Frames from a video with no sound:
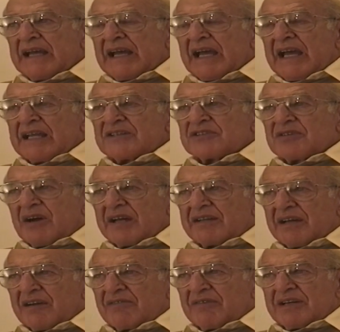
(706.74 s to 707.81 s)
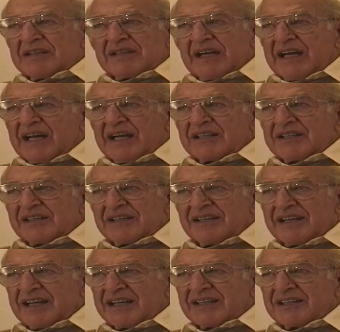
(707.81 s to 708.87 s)
And so I thought, well,
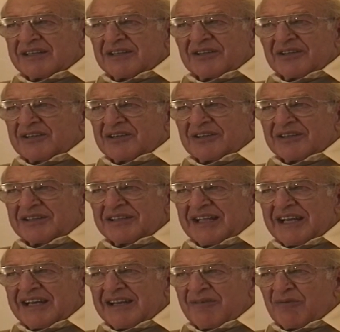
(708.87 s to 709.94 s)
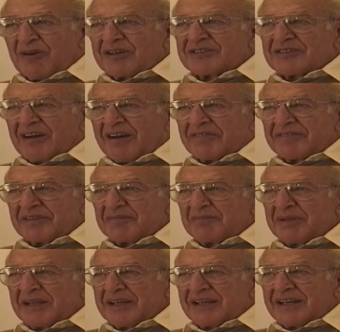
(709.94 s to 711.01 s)
I couldn't get any worse off than
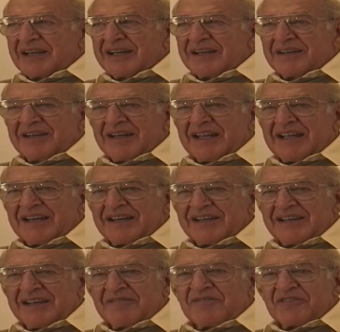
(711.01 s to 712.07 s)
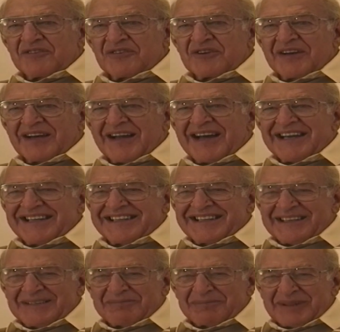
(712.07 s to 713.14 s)
being in an infantry line
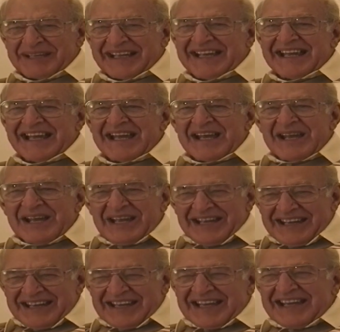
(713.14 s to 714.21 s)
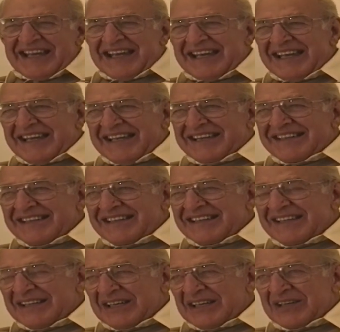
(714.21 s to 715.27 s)
company in
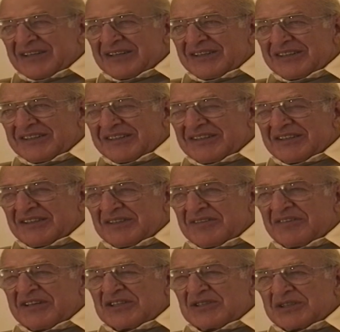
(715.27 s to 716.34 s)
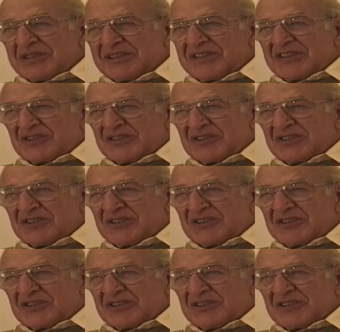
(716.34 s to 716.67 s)
the division.